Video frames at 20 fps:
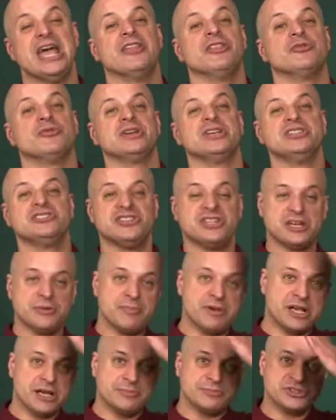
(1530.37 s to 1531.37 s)
and the reason that it
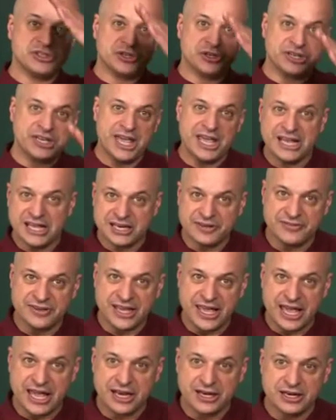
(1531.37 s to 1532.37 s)
becomes a little negative
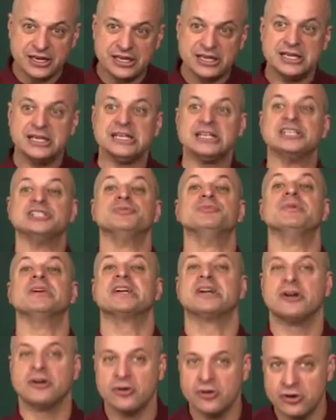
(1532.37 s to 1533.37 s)
again is
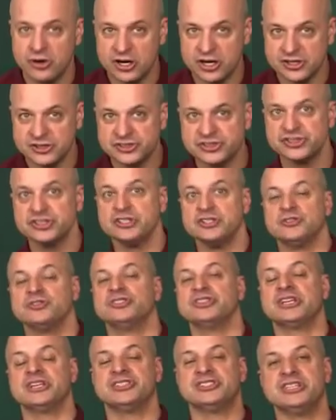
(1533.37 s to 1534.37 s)
because you
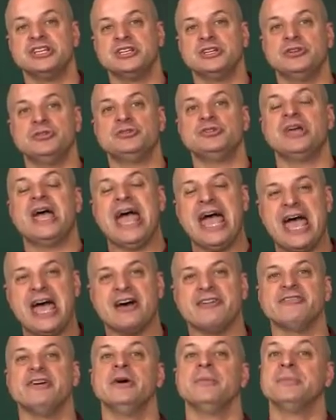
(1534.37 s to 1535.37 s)
continue to
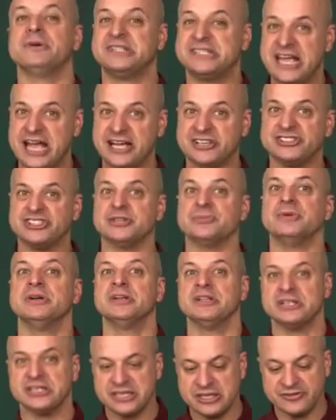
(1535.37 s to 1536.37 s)
have potassium
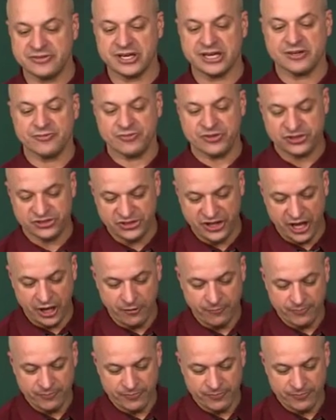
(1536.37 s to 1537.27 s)
leaving the cell.